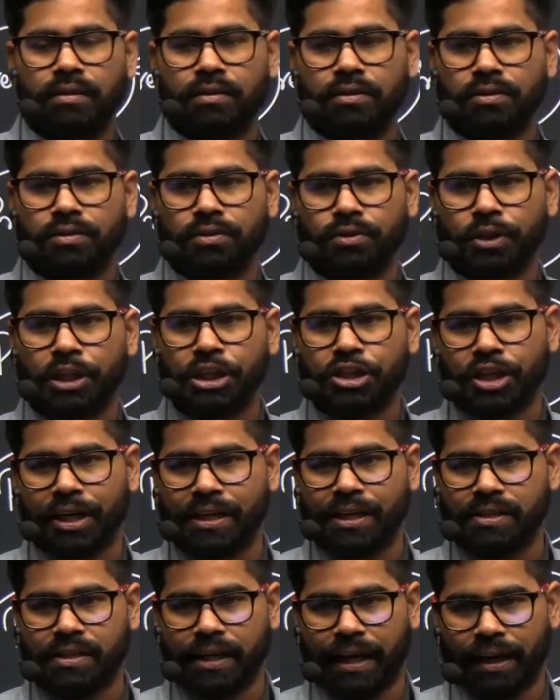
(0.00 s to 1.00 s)
judiciary
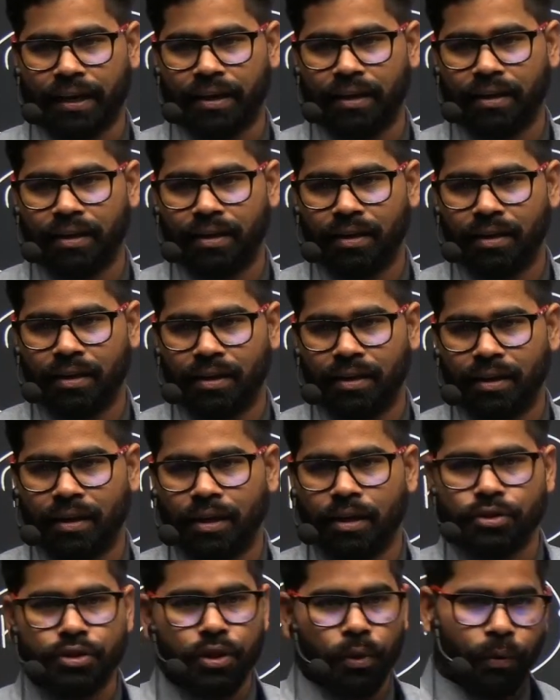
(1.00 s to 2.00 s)
is saying.
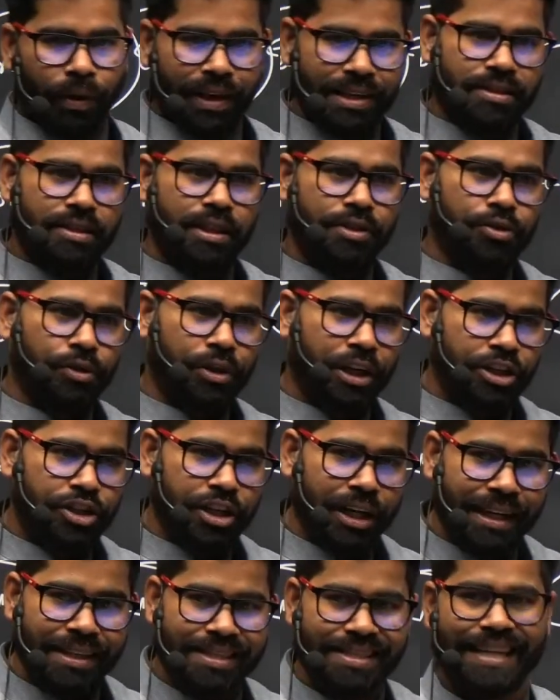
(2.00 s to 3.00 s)
So once the
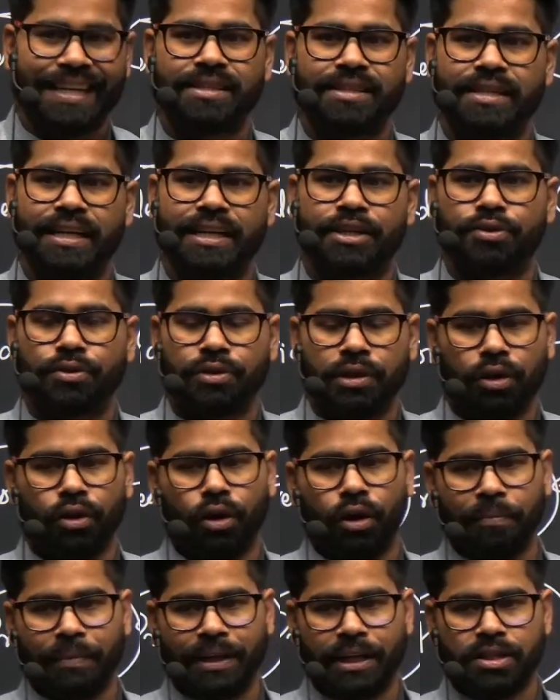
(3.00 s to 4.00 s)
judiciary sends it to the
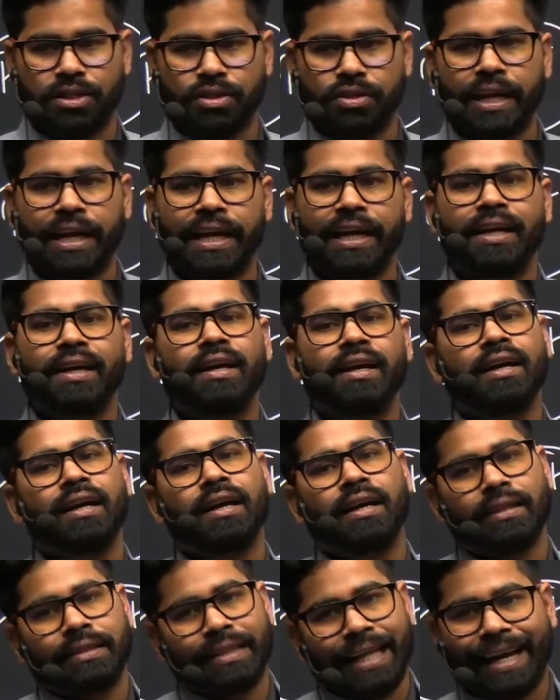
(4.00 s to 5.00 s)
law ministry,
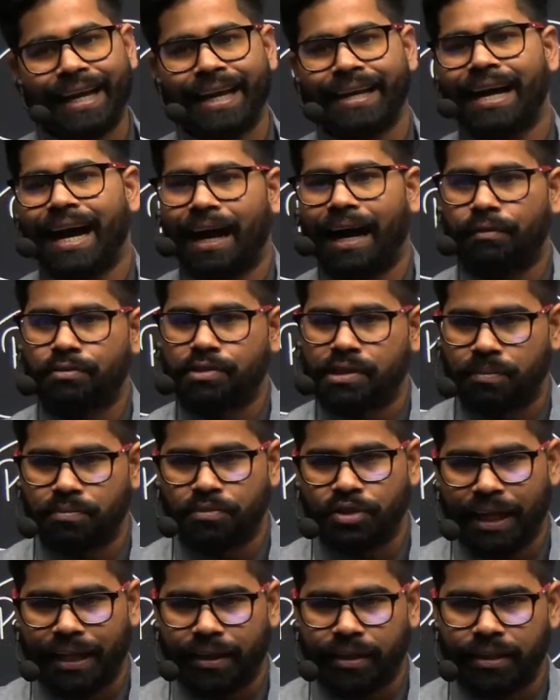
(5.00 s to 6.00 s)
they can have some
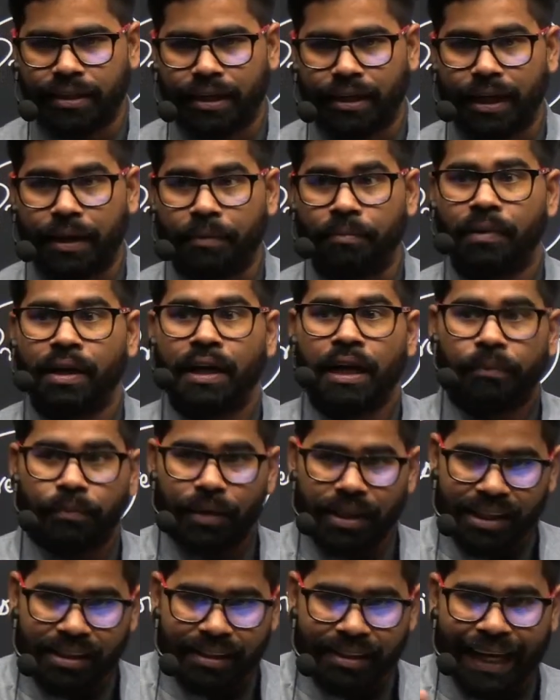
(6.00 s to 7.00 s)
change in the name.
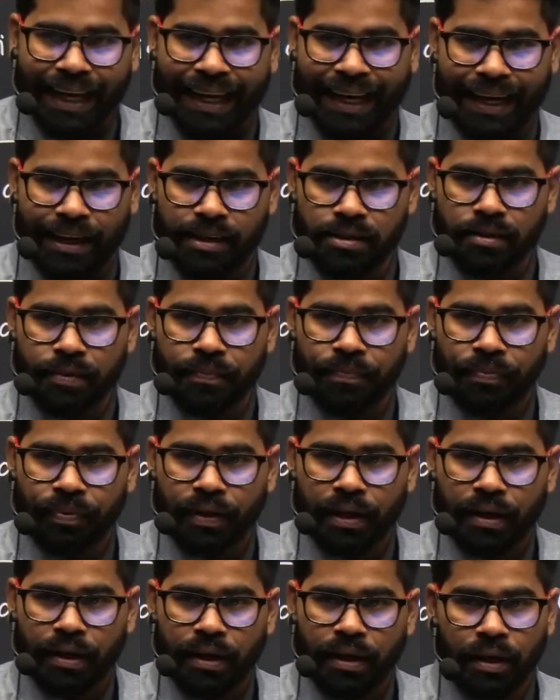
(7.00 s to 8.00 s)
But the thing is,
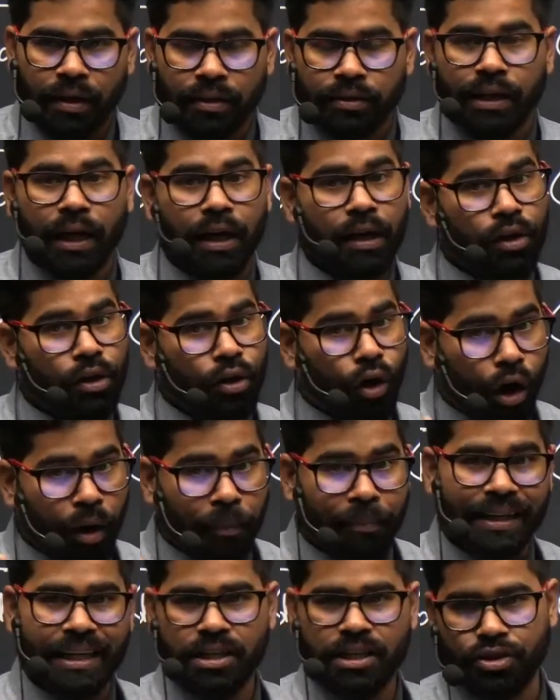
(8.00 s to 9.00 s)
the law
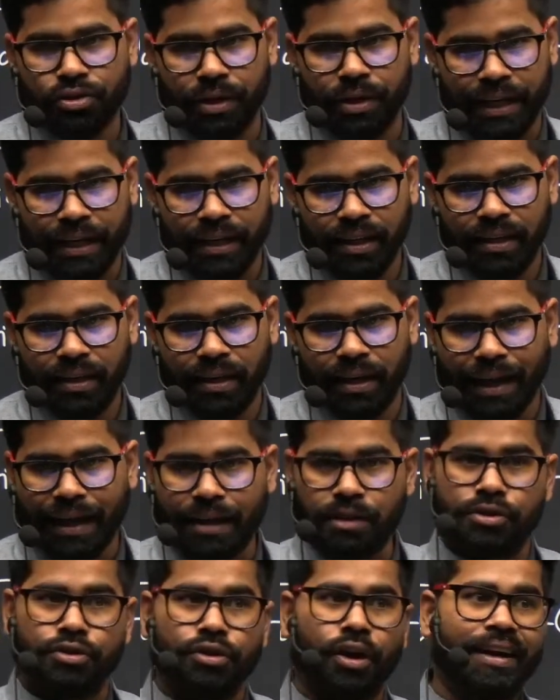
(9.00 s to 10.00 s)
ministry
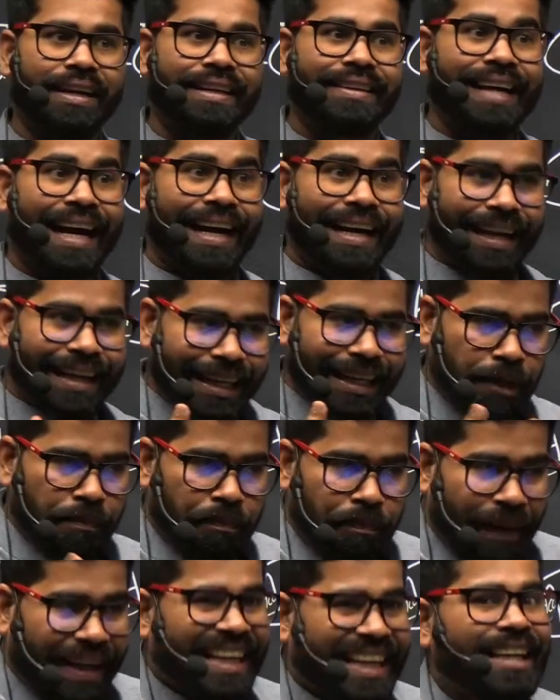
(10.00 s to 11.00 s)
is not directly
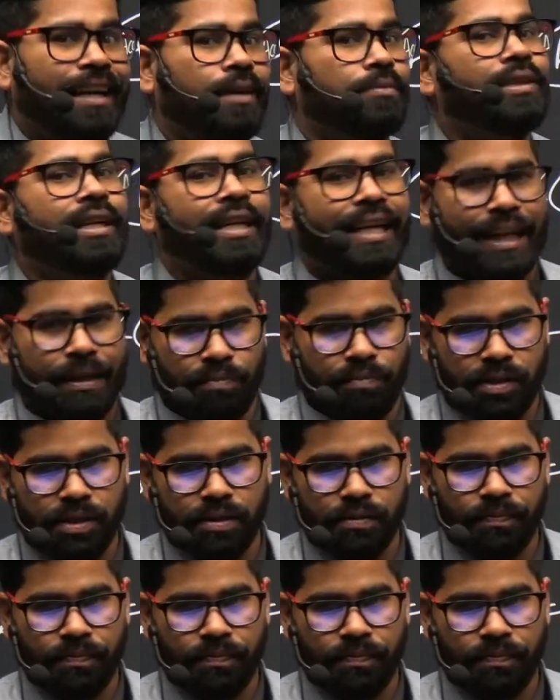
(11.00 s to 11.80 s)
picking up the names.